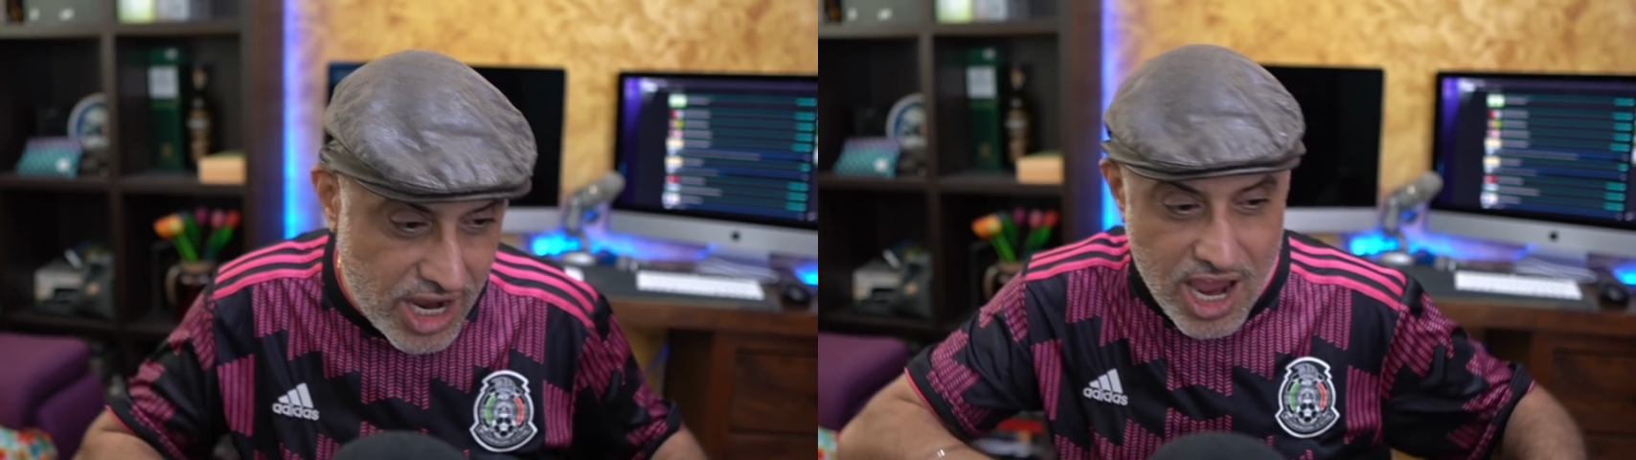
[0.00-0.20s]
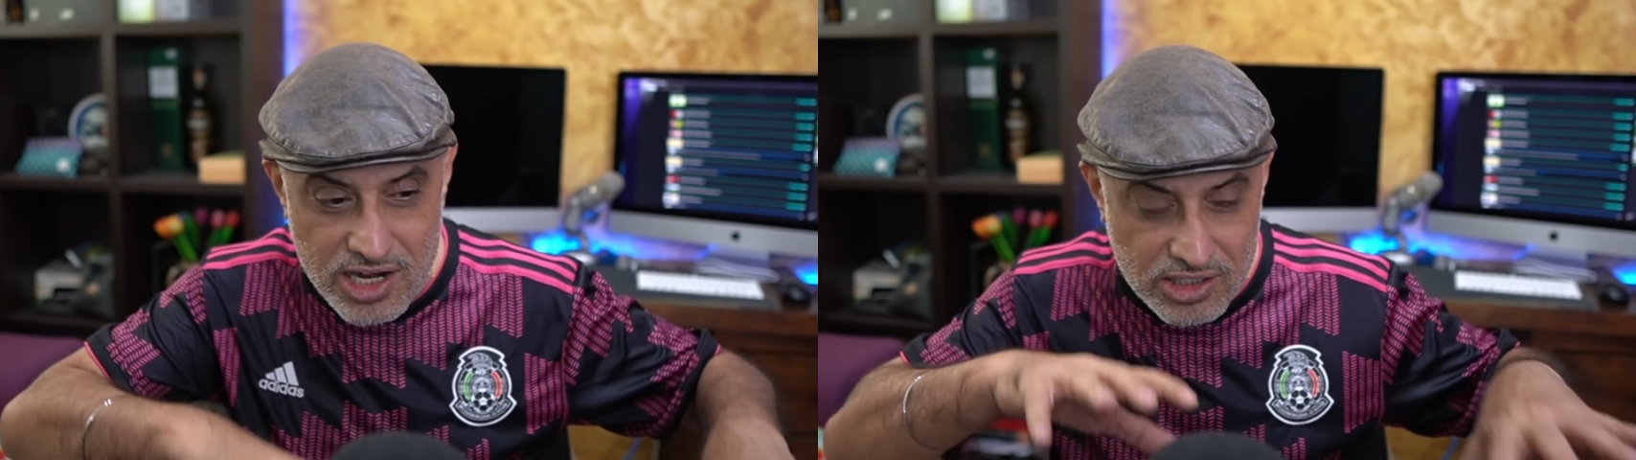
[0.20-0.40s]

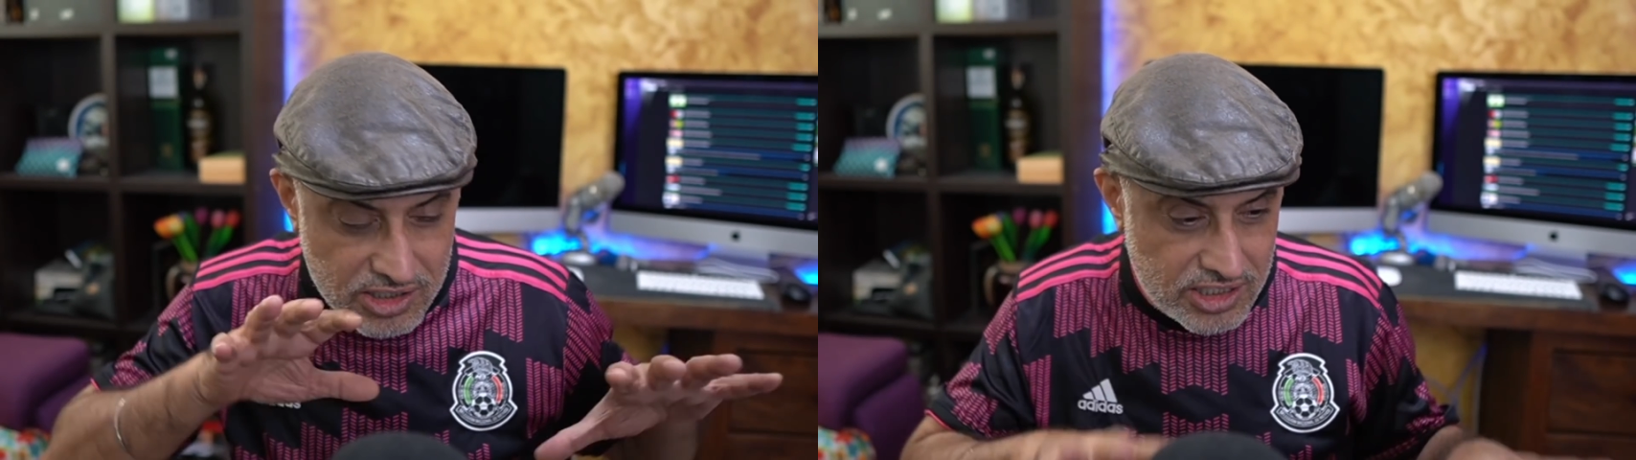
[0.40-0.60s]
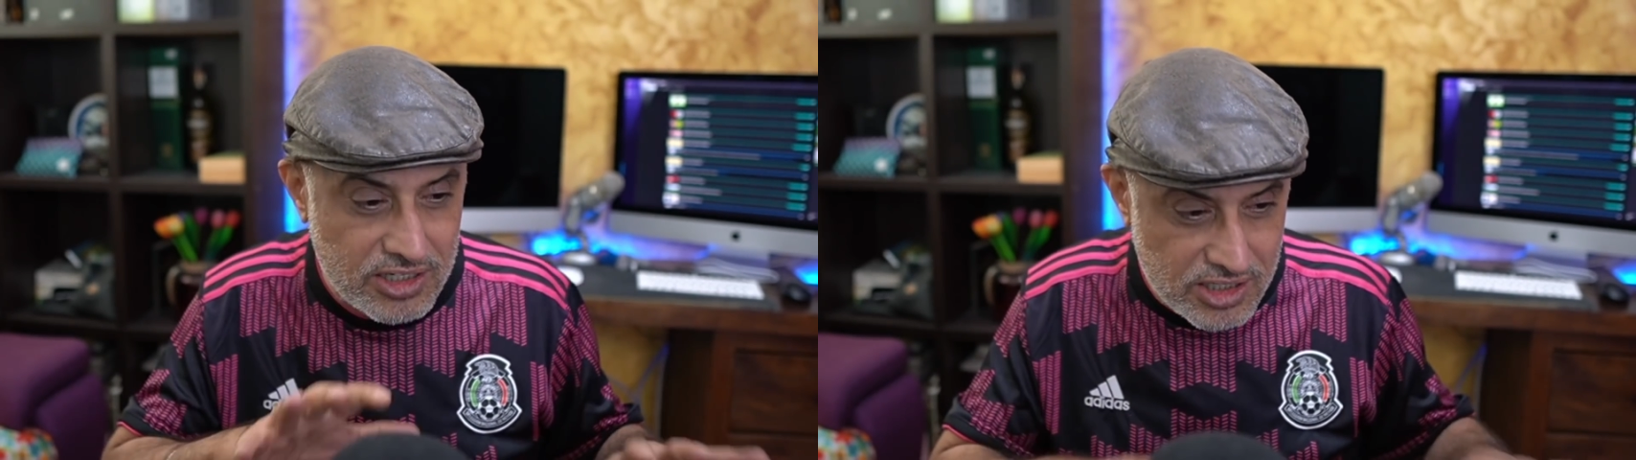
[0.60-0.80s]
and
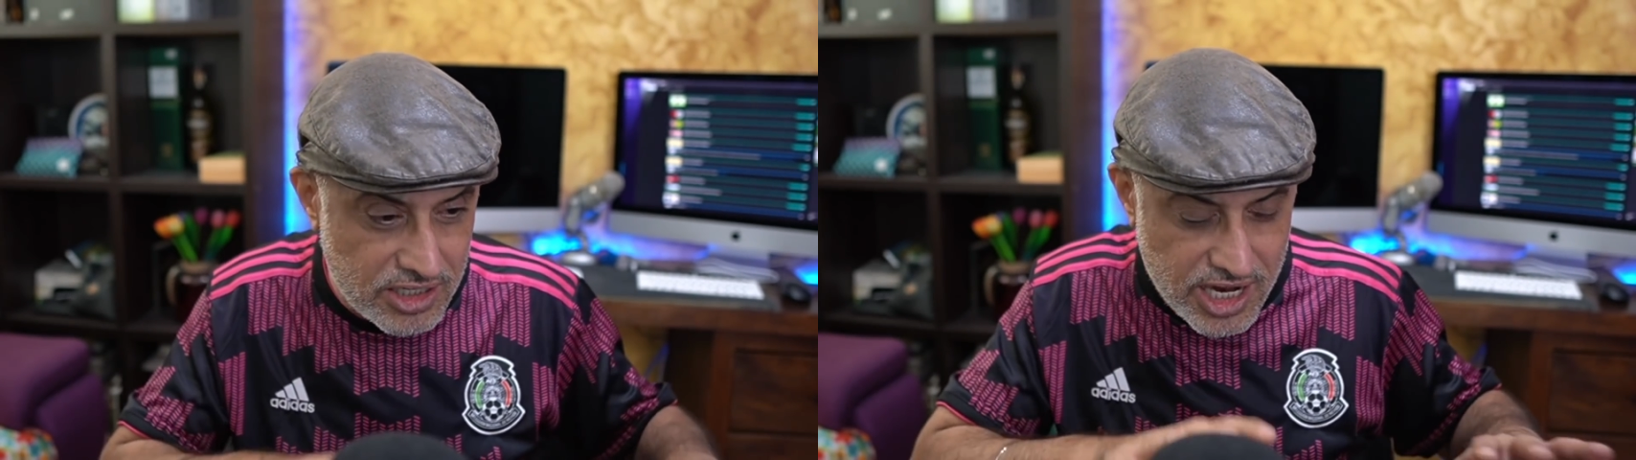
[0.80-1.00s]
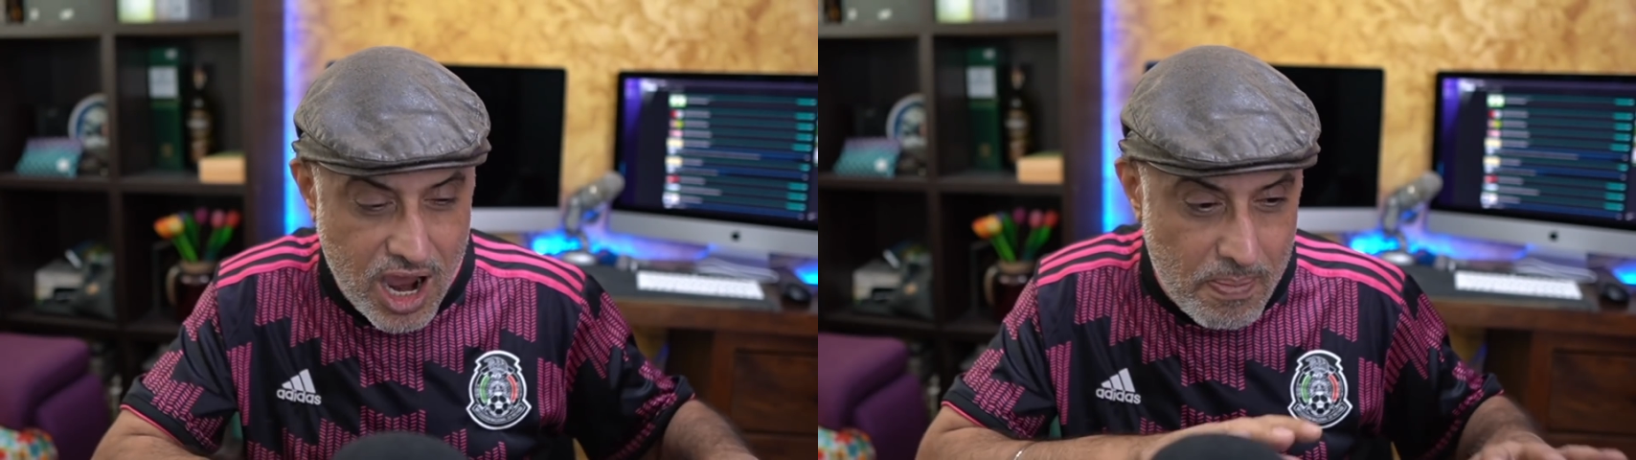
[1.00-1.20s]

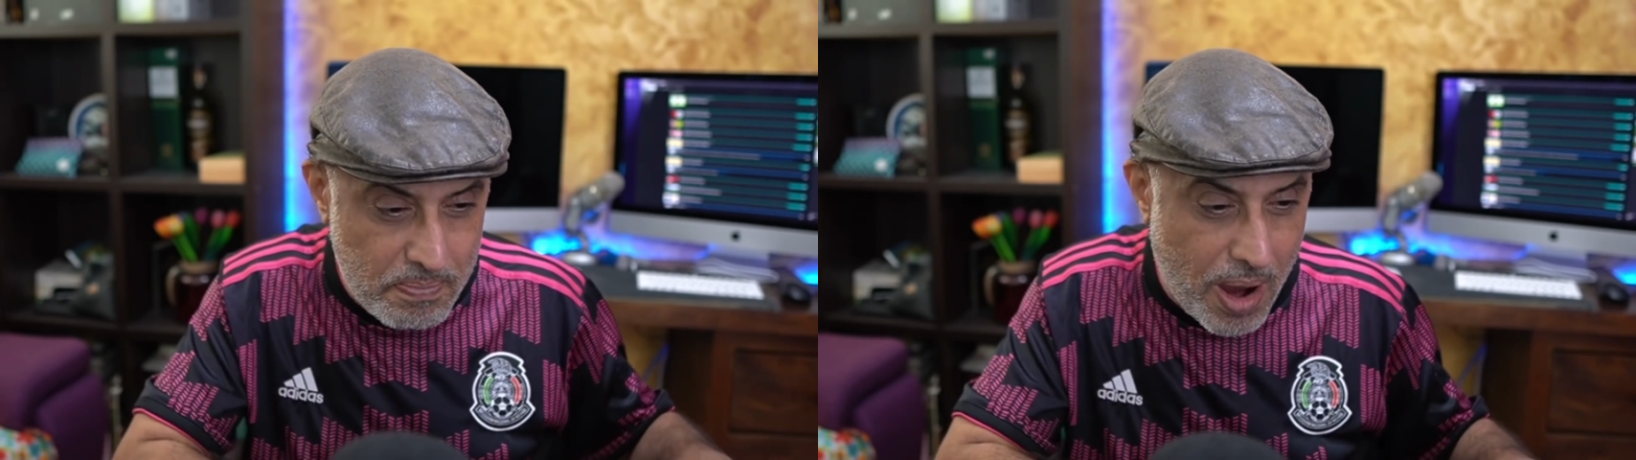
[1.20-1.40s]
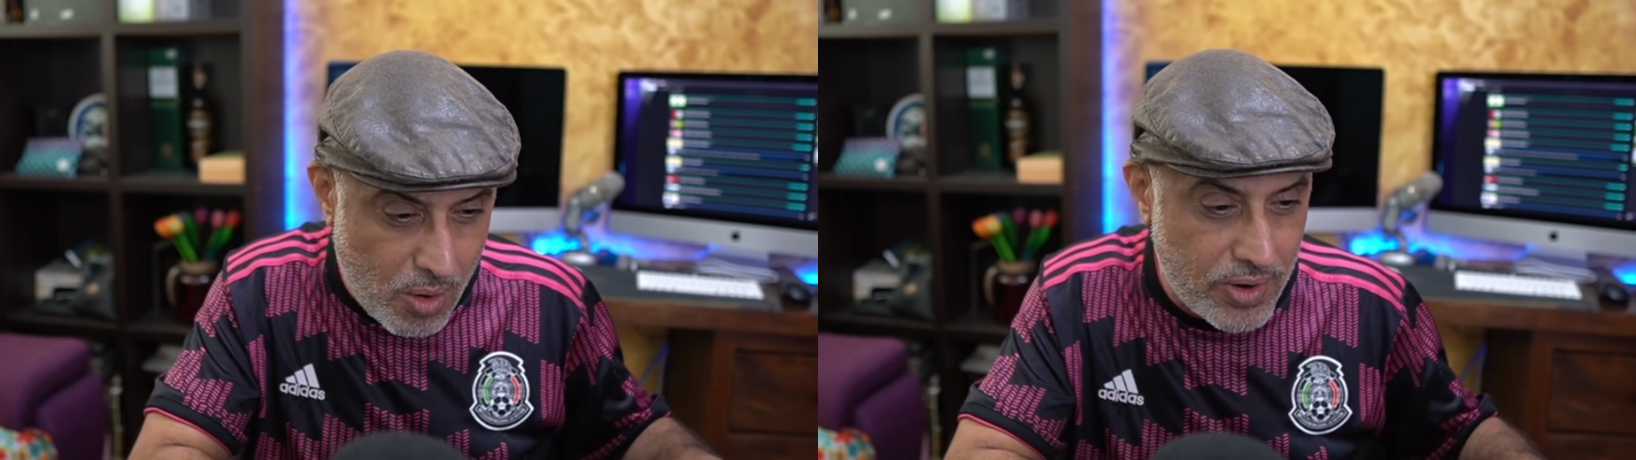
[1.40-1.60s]
they are
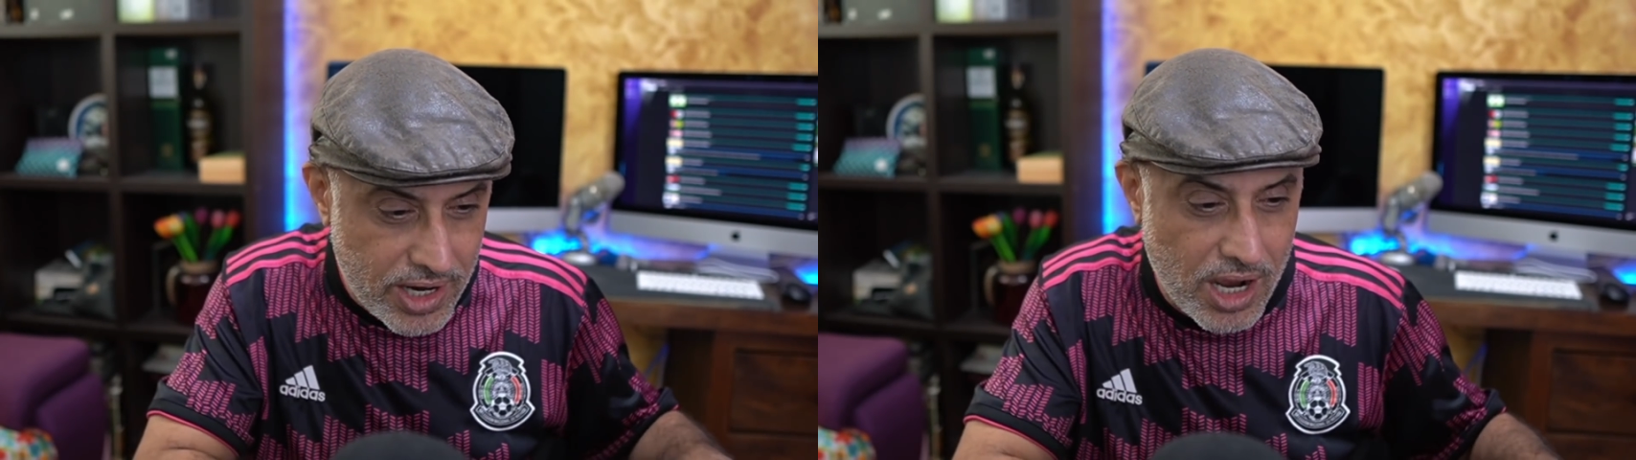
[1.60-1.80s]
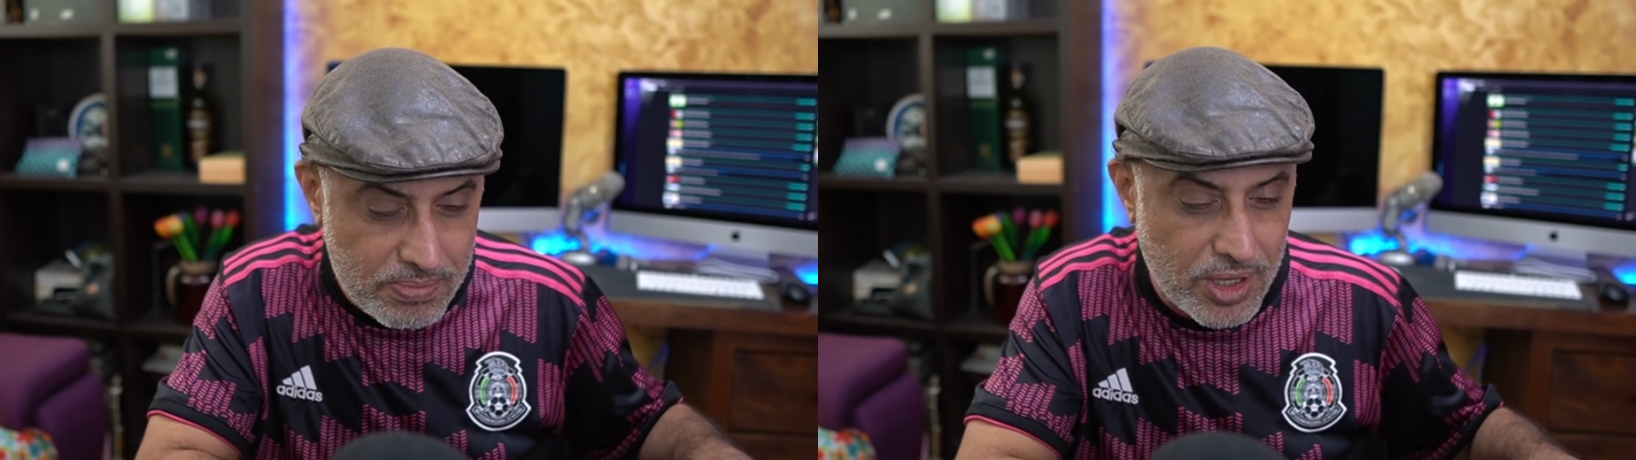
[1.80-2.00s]
powering
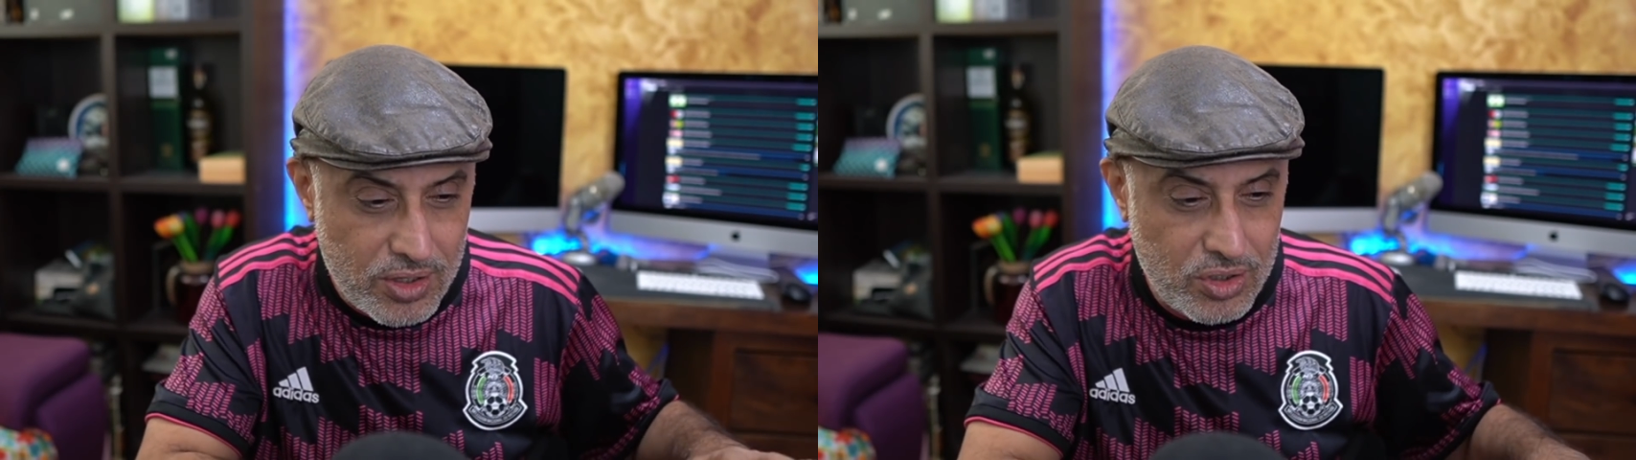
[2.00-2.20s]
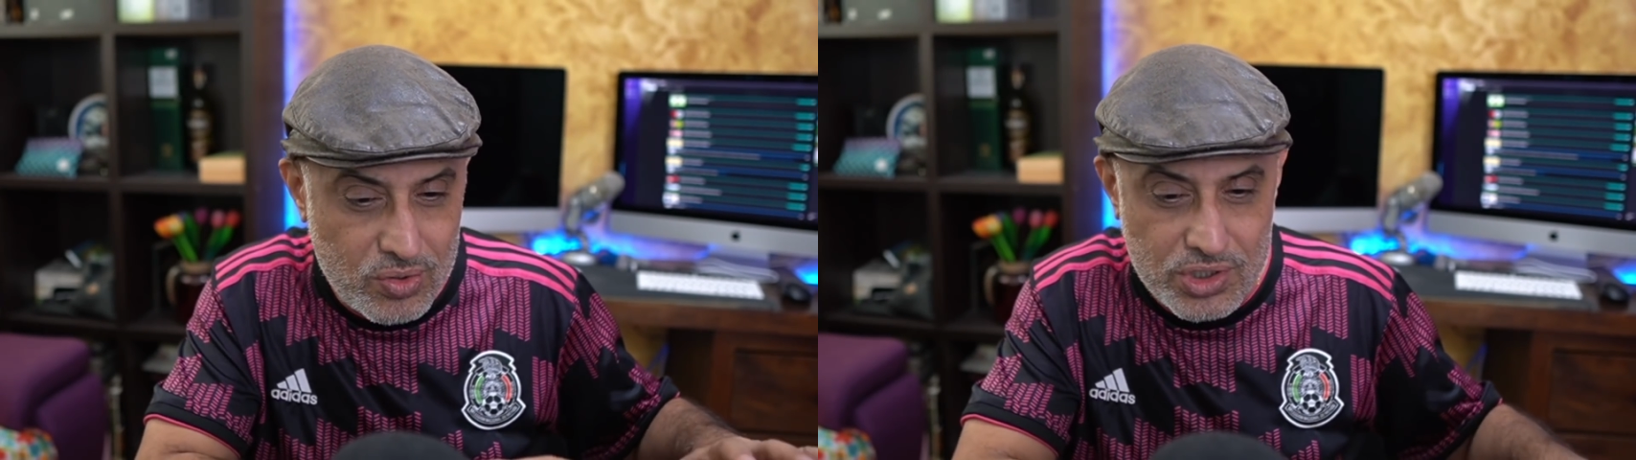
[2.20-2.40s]
up their
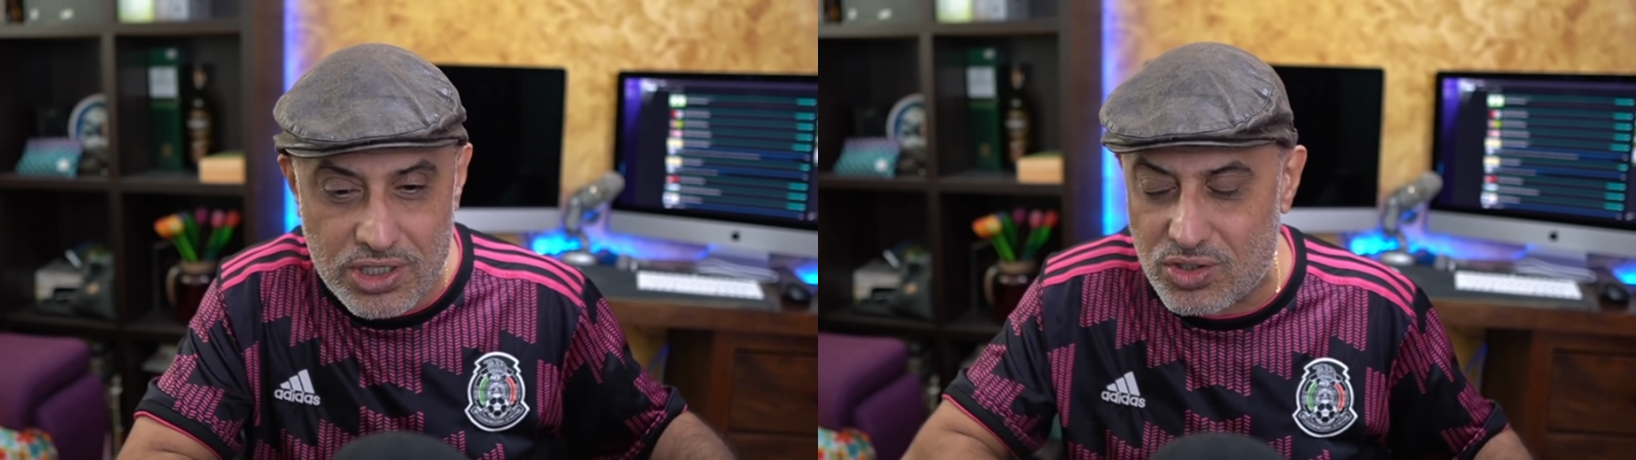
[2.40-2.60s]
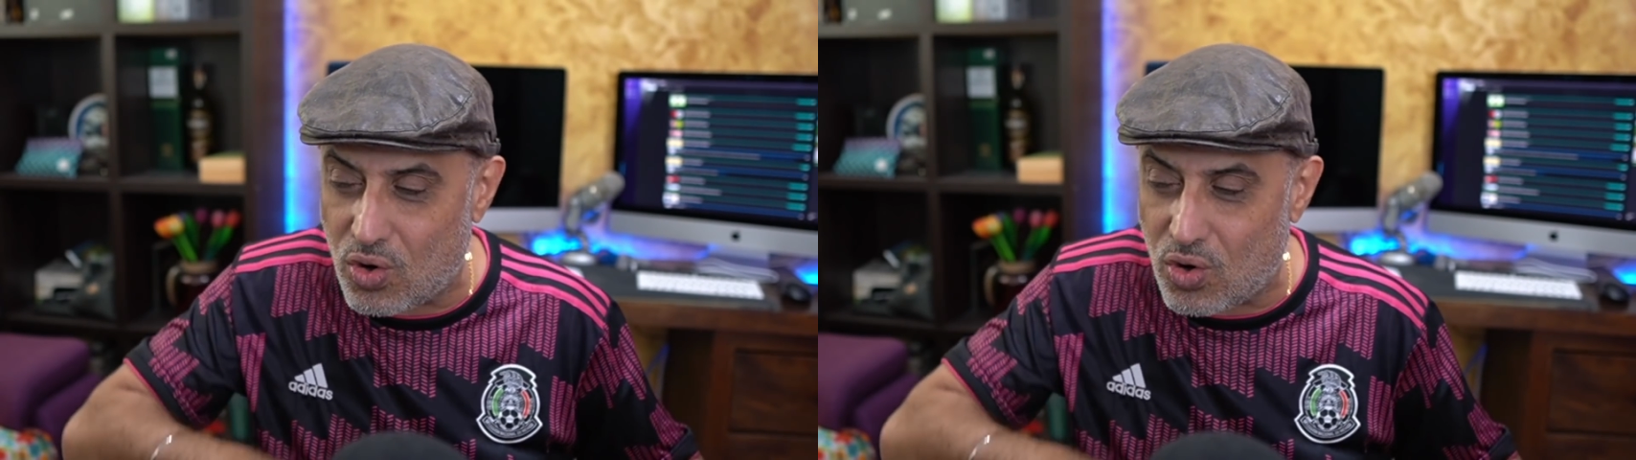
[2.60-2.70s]
Nugents